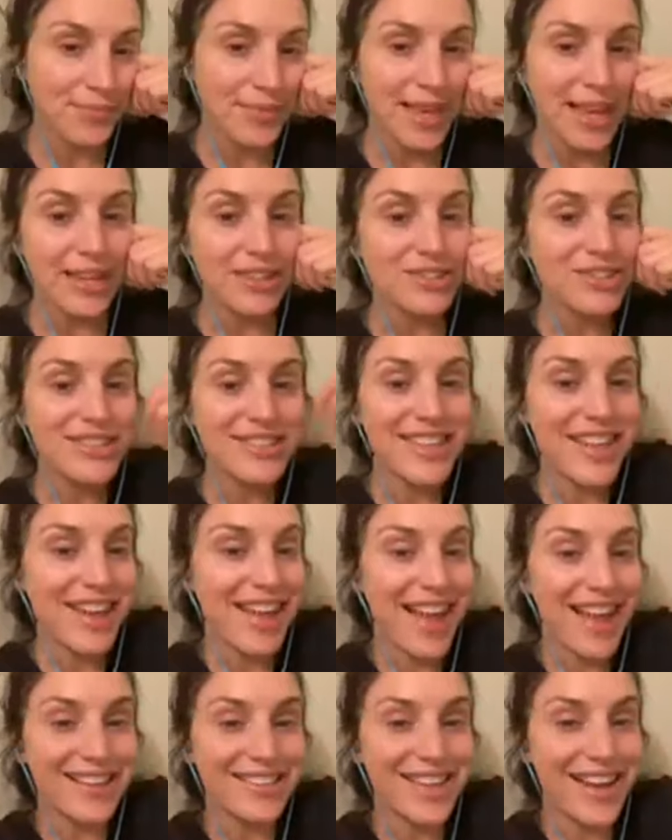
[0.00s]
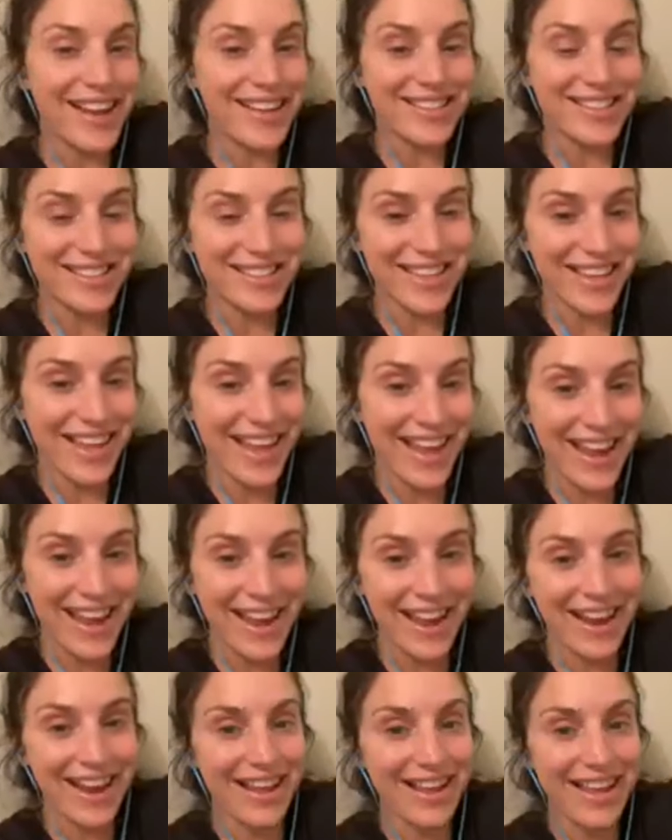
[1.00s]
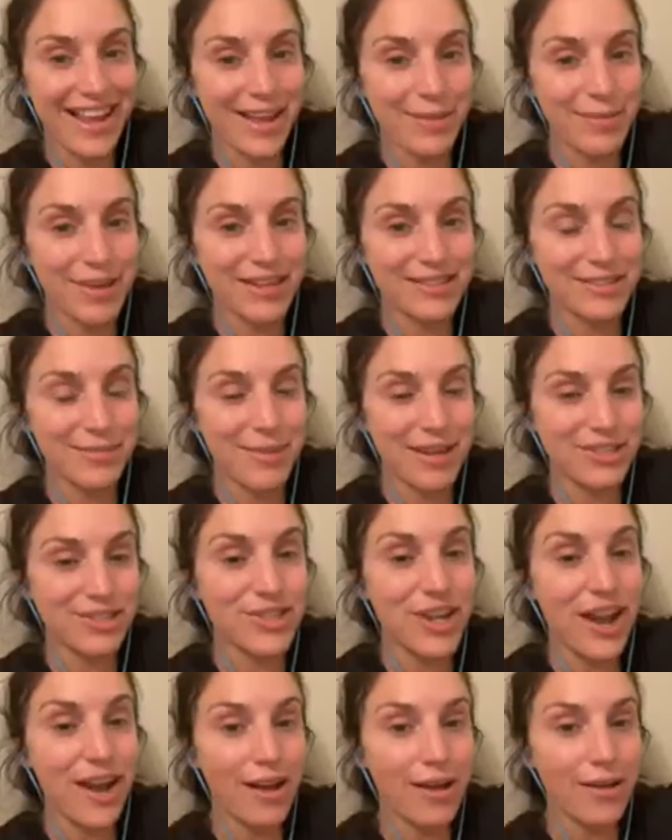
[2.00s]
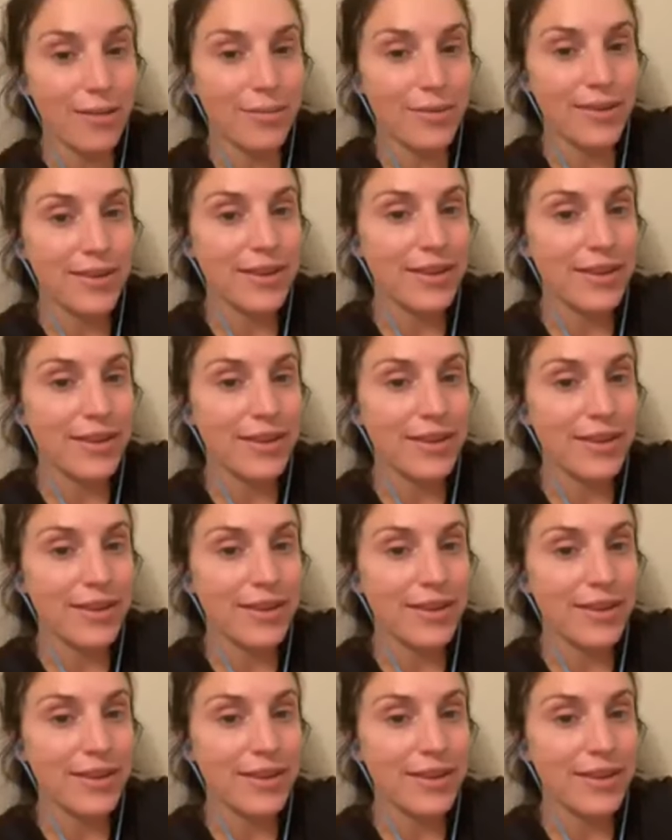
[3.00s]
And she's like, I, I just, I can't. I can't because of my job.